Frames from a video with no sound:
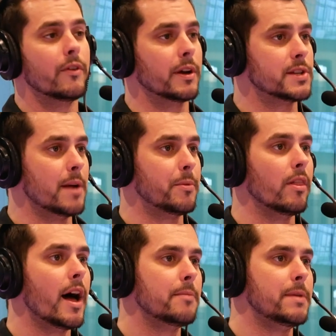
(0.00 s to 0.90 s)
for example, a
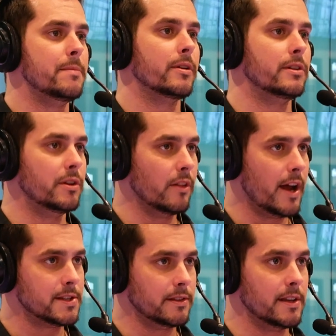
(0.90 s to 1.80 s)
lot of people are
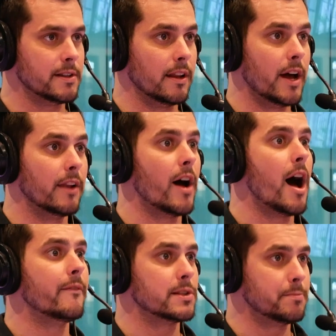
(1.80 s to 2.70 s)
utilizing these in a lot of
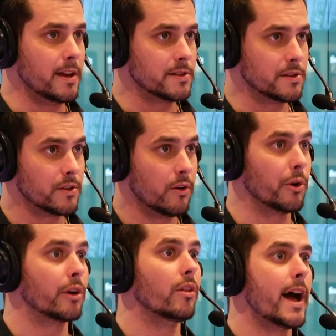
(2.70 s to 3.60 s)
office spaces
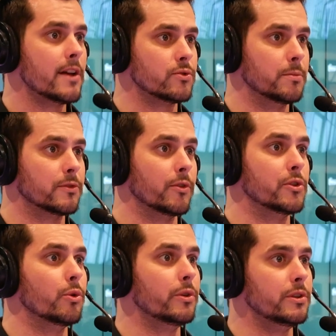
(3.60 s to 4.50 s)
or classrooms for
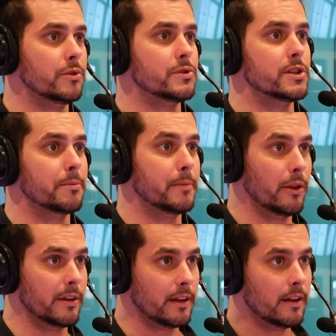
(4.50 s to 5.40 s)
dual usage
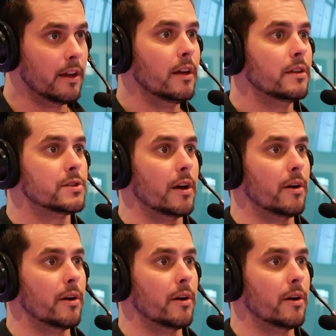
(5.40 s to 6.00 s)
ability. So,